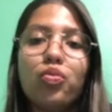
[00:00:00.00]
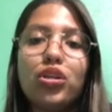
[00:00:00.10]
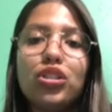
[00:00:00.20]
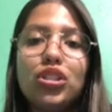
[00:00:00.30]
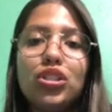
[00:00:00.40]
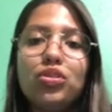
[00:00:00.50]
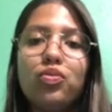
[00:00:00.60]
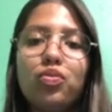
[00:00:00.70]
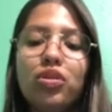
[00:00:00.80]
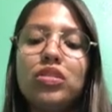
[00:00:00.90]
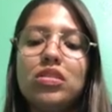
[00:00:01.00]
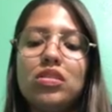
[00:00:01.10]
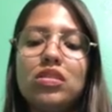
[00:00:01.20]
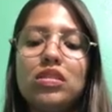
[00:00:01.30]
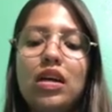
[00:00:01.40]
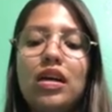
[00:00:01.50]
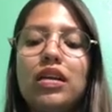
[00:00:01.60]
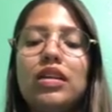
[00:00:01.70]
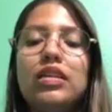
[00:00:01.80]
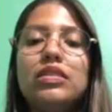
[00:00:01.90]
which one
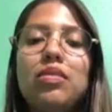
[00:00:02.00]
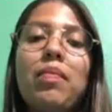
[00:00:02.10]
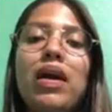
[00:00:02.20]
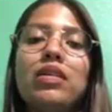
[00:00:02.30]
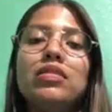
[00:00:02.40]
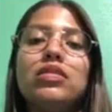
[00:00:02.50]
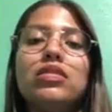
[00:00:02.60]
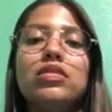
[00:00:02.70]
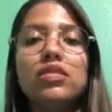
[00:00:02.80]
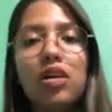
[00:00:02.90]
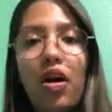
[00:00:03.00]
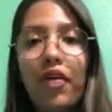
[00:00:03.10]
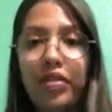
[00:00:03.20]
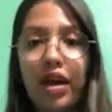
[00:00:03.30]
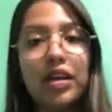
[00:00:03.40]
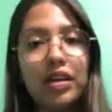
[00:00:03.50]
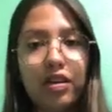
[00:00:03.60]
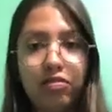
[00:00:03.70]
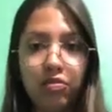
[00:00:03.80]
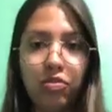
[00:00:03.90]
society demands on that
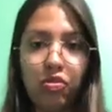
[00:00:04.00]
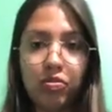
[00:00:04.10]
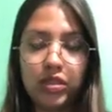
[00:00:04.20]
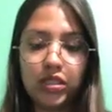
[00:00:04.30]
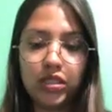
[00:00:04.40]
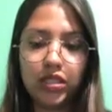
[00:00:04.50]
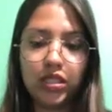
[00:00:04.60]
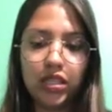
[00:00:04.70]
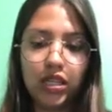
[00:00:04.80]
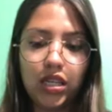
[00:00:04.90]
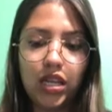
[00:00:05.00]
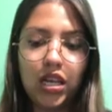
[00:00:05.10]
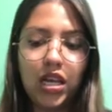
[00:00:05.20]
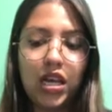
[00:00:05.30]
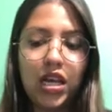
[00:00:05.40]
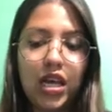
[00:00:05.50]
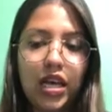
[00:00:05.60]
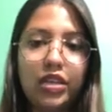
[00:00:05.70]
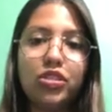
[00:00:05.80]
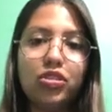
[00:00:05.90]
given moment
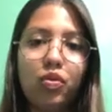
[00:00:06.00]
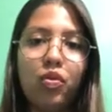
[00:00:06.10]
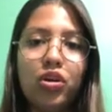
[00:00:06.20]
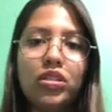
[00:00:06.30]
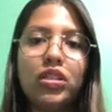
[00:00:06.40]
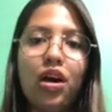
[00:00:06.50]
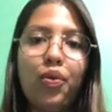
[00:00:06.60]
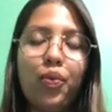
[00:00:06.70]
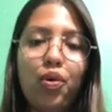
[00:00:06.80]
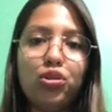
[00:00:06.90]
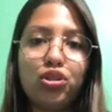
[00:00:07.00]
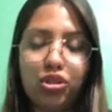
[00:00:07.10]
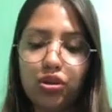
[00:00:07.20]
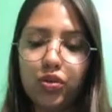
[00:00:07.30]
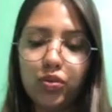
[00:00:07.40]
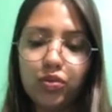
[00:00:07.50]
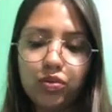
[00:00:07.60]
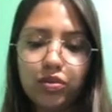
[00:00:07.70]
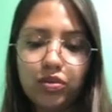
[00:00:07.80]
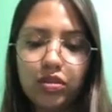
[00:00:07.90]
is the one that will show.
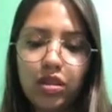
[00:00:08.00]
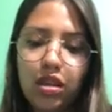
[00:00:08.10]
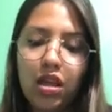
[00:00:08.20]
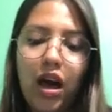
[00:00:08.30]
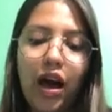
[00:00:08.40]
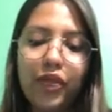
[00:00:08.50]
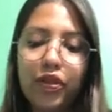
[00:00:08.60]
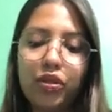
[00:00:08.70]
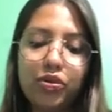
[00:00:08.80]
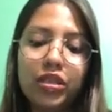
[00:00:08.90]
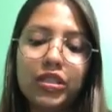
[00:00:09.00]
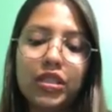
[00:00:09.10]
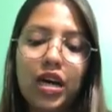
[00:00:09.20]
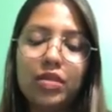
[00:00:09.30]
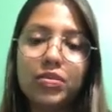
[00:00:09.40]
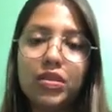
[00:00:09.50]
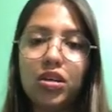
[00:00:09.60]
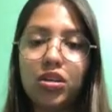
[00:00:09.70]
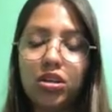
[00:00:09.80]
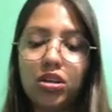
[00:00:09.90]
The 3 types
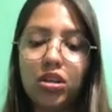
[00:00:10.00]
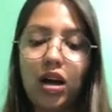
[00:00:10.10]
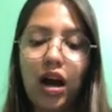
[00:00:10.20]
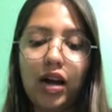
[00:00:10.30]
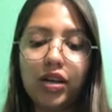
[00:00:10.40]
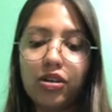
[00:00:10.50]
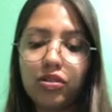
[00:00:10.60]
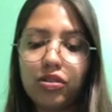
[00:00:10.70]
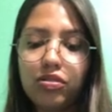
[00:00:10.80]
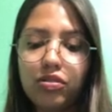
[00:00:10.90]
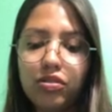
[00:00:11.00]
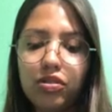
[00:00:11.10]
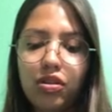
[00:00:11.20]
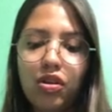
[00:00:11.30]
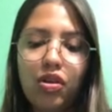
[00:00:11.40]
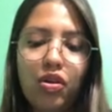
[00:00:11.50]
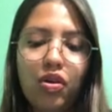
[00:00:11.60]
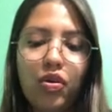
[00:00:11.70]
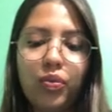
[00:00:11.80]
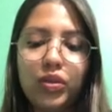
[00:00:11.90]
are high growth,
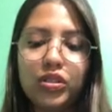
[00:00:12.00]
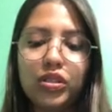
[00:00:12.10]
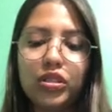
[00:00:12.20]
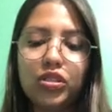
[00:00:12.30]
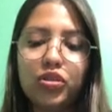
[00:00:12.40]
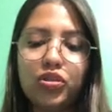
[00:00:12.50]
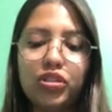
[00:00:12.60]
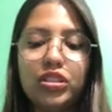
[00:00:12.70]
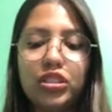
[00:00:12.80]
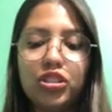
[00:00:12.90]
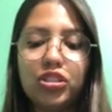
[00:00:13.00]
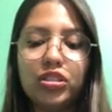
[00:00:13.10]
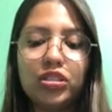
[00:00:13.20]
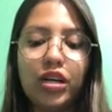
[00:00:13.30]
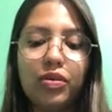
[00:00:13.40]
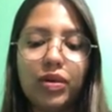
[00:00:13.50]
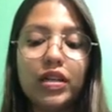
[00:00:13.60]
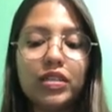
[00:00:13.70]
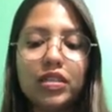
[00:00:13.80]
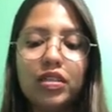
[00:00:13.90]
which is tradition
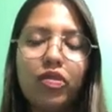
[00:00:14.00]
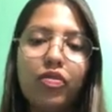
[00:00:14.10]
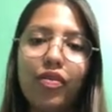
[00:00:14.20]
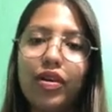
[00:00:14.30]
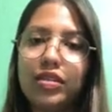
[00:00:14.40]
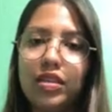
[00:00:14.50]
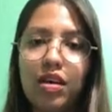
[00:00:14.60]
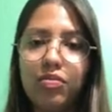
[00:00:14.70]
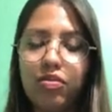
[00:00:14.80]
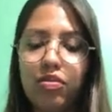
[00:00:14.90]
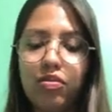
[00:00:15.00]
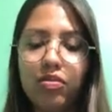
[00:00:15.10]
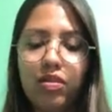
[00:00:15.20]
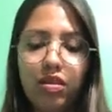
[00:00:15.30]
directed, for example,